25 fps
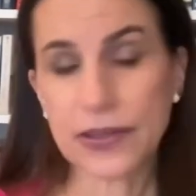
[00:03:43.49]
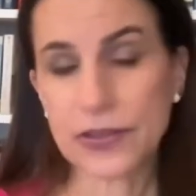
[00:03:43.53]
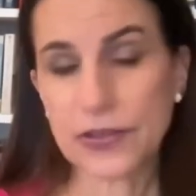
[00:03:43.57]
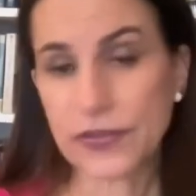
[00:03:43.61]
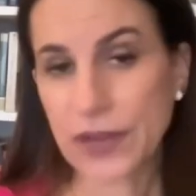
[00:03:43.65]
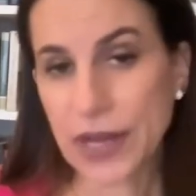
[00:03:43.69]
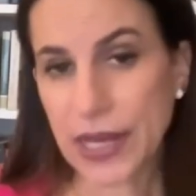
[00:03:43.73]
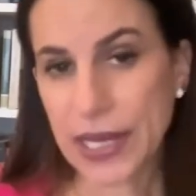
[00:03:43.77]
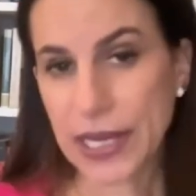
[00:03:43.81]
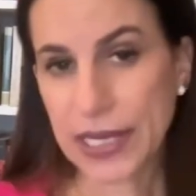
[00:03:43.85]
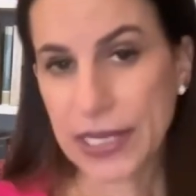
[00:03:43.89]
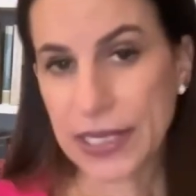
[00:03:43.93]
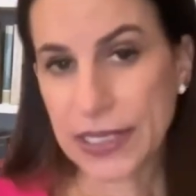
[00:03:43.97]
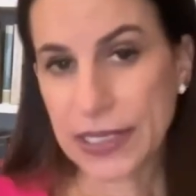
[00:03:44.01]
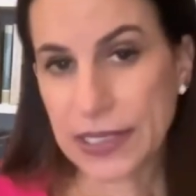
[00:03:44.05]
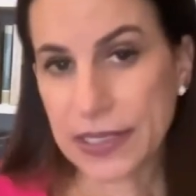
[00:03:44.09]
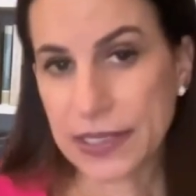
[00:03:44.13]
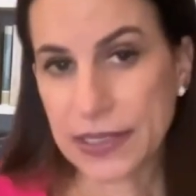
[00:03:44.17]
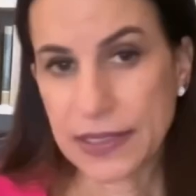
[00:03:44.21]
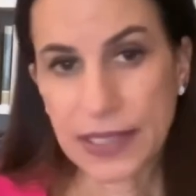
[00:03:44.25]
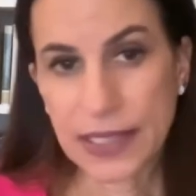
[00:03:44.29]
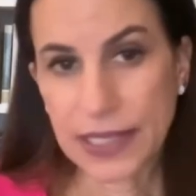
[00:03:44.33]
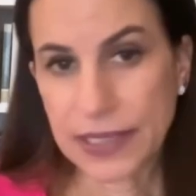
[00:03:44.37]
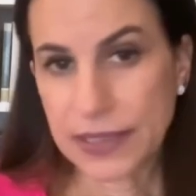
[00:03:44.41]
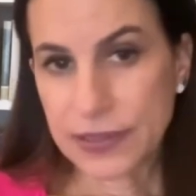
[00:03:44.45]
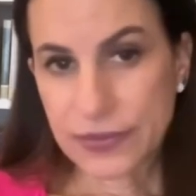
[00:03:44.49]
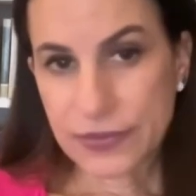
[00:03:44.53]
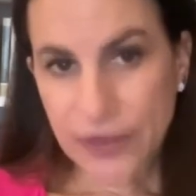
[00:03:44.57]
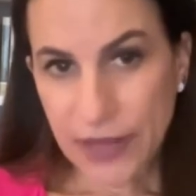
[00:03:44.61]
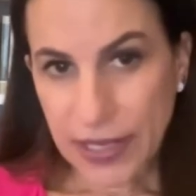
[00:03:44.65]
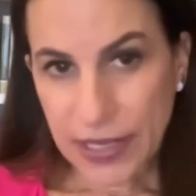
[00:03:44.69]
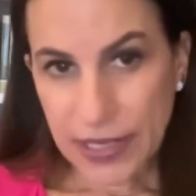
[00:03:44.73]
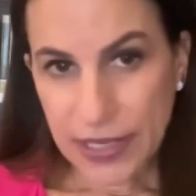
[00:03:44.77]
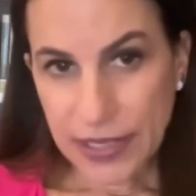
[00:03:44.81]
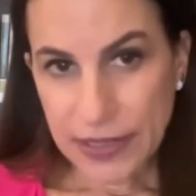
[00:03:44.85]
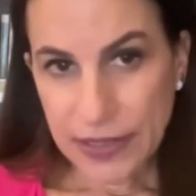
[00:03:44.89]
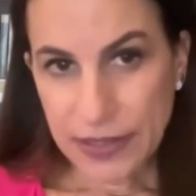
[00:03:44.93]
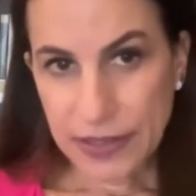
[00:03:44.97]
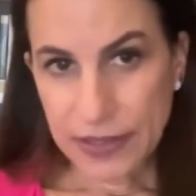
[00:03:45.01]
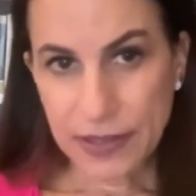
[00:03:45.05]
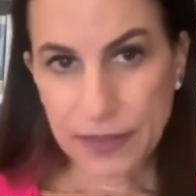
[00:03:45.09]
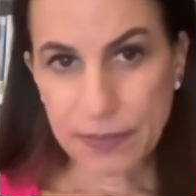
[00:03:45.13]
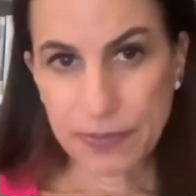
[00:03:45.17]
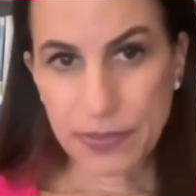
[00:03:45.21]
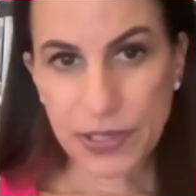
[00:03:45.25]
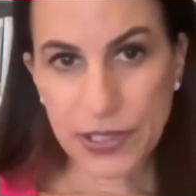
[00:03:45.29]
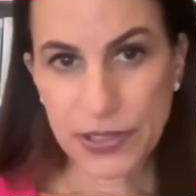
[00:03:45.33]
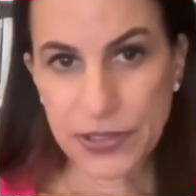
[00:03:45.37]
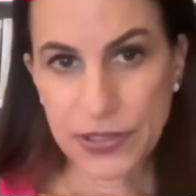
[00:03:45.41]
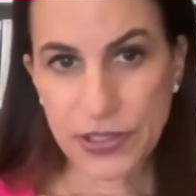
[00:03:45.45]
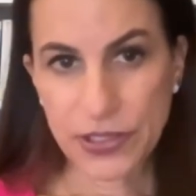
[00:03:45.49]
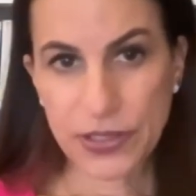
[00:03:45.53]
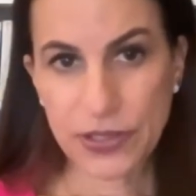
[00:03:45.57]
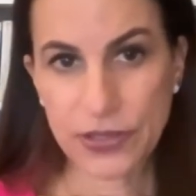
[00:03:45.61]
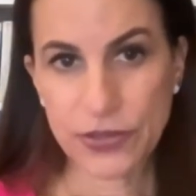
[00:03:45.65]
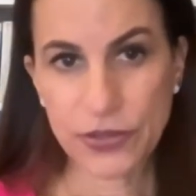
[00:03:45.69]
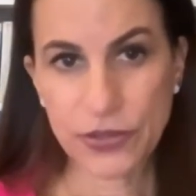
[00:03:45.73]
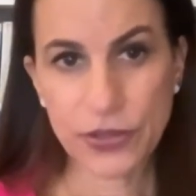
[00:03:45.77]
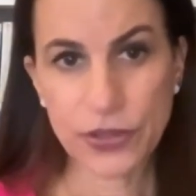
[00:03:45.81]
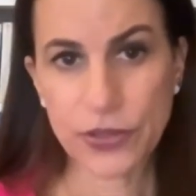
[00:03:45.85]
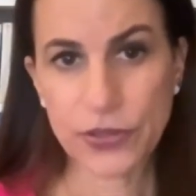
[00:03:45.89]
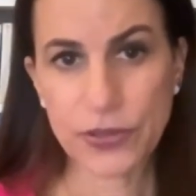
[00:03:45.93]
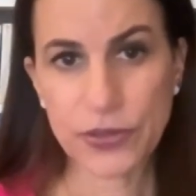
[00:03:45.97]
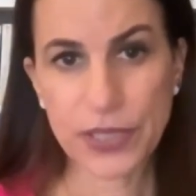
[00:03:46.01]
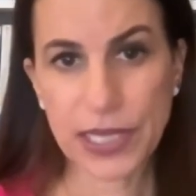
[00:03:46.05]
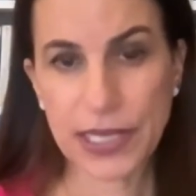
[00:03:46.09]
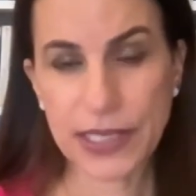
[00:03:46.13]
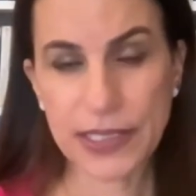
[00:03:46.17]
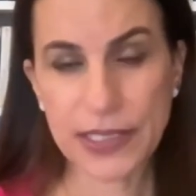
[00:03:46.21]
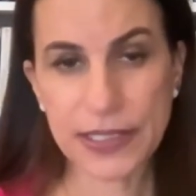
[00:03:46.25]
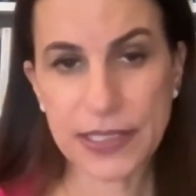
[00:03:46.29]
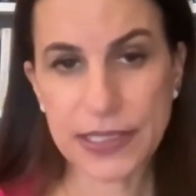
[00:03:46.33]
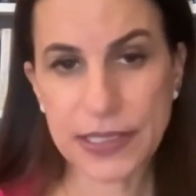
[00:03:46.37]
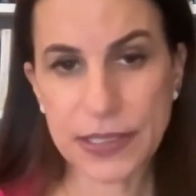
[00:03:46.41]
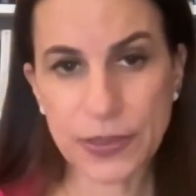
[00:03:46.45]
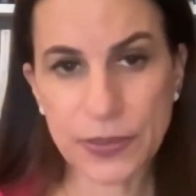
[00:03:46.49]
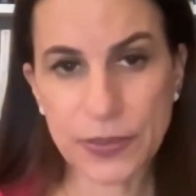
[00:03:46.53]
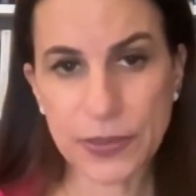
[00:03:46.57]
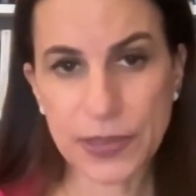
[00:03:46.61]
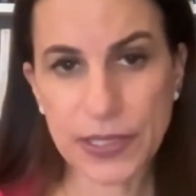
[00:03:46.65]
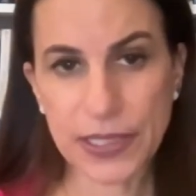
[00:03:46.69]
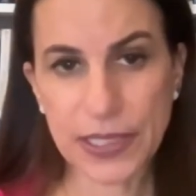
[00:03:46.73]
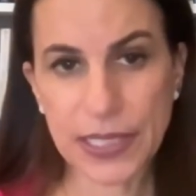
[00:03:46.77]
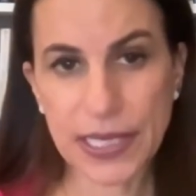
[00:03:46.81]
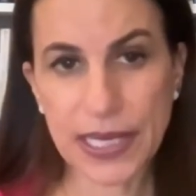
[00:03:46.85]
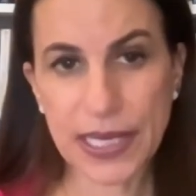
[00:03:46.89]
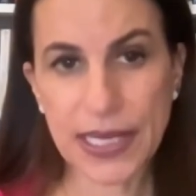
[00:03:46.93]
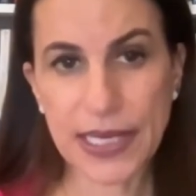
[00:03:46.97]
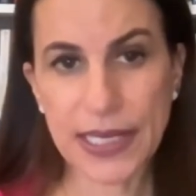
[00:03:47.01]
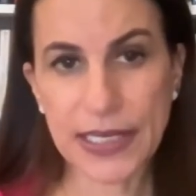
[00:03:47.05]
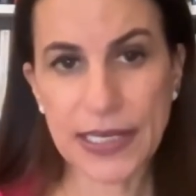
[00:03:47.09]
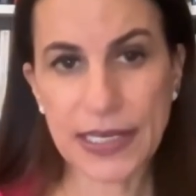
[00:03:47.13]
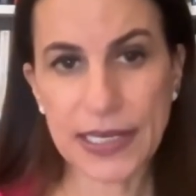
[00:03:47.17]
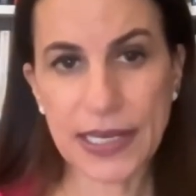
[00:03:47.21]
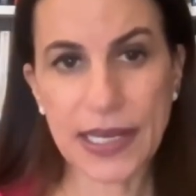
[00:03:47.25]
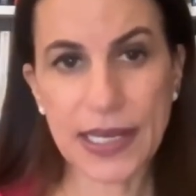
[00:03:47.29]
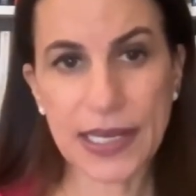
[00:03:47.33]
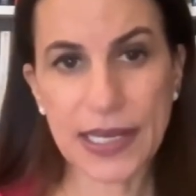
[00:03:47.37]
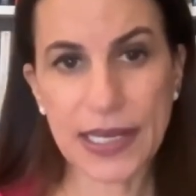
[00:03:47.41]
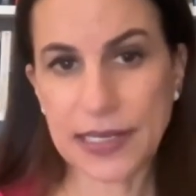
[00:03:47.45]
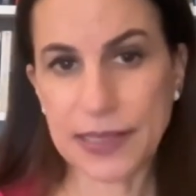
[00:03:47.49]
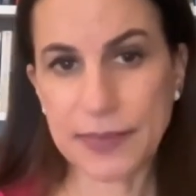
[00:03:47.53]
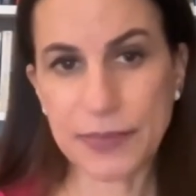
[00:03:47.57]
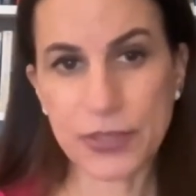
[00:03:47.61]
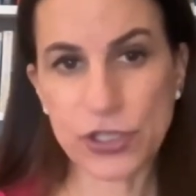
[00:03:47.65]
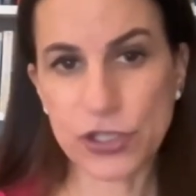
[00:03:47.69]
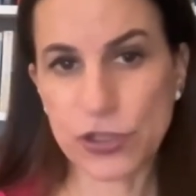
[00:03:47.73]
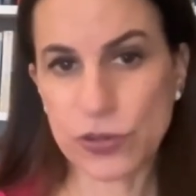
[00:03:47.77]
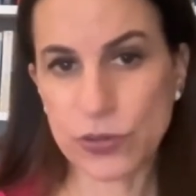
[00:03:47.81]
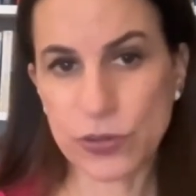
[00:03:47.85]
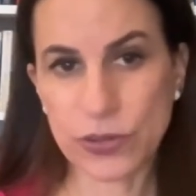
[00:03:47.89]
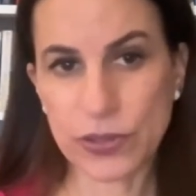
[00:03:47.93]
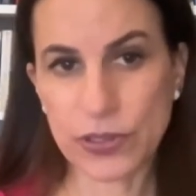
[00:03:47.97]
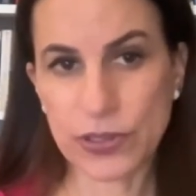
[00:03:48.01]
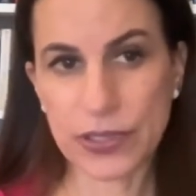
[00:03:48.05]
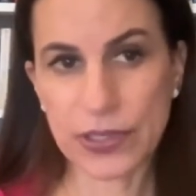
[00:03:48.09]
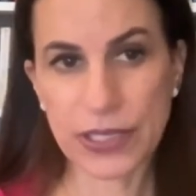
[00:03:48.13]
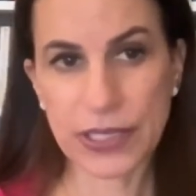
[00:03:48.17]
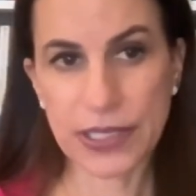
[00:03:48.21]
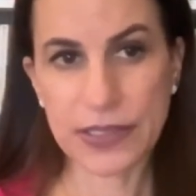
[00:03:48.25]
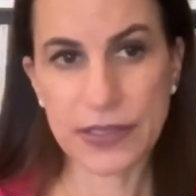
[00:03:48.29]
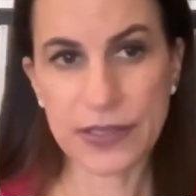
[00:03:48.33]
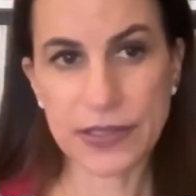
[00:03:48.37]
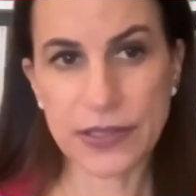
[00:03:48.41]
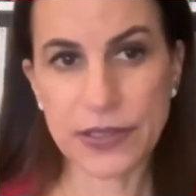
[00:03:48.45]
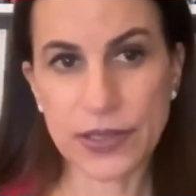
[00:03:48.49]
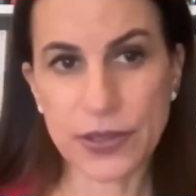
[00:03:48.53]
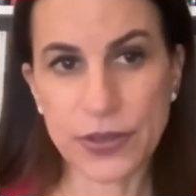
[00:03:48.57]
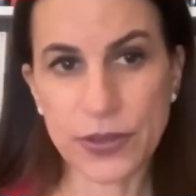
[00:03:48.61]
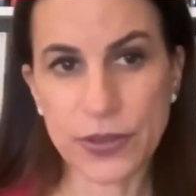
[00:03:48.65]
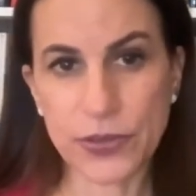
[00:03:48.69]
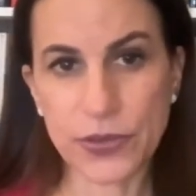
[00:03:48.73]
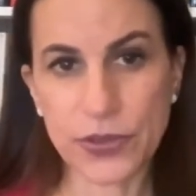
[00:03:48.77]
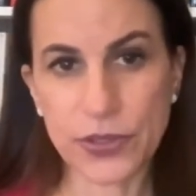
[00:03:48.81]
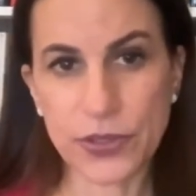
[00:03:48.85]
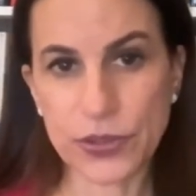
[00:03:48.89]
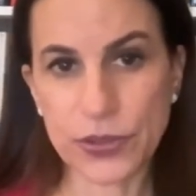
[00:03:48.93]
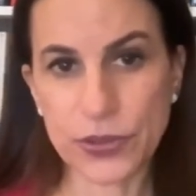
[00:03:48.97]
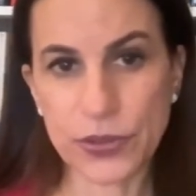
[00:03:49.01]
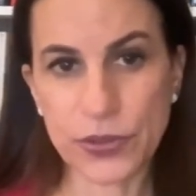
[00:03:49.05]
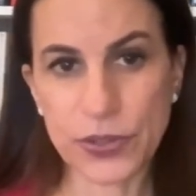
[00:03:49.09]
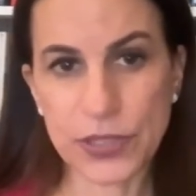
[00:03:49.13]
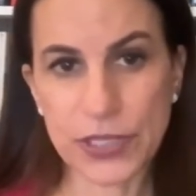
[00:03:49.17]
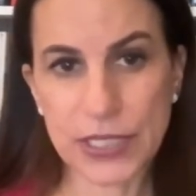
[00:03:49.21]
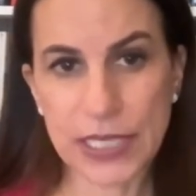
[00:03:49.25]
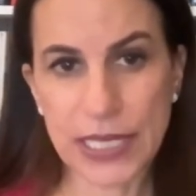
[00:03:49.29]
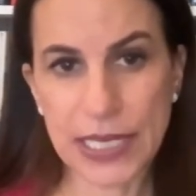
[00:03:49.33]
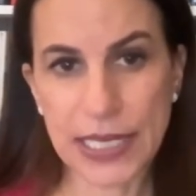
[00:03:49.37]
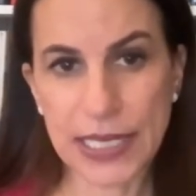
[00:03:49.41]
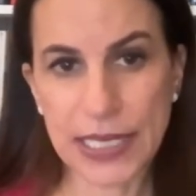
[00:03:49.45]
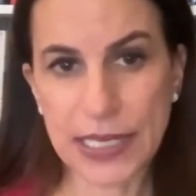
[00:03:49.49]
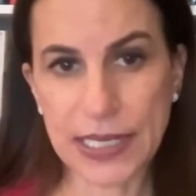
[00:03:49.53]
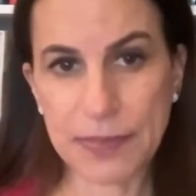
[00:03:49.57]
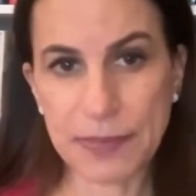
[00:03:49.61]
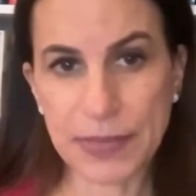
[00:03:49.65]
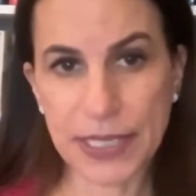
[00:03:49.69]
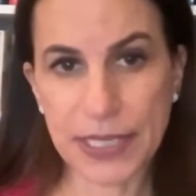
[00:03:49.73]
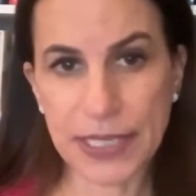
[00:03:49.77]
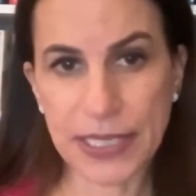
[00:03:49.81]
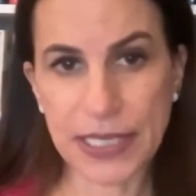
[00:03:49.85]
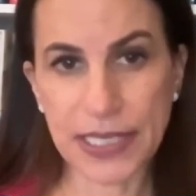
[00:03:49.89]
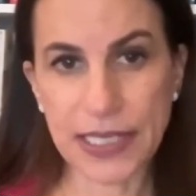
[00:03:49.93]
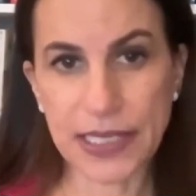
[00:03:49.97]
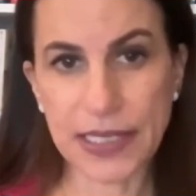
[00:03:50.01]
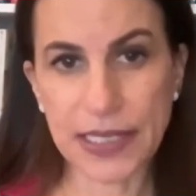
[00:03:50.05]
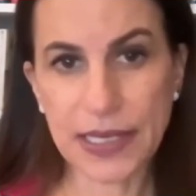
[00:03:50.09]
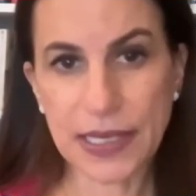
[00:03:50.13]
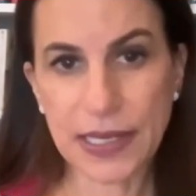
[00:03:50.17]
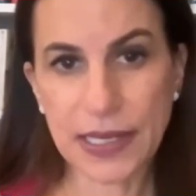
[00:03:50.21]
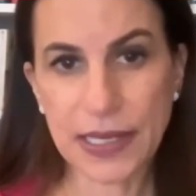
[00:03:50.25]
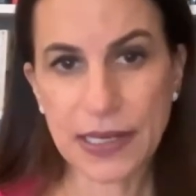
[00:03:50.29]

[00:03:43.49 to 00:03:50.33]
Fine, that's fine. The prosecutor knows how to deal with that, and I'm sure it's no news to anybody,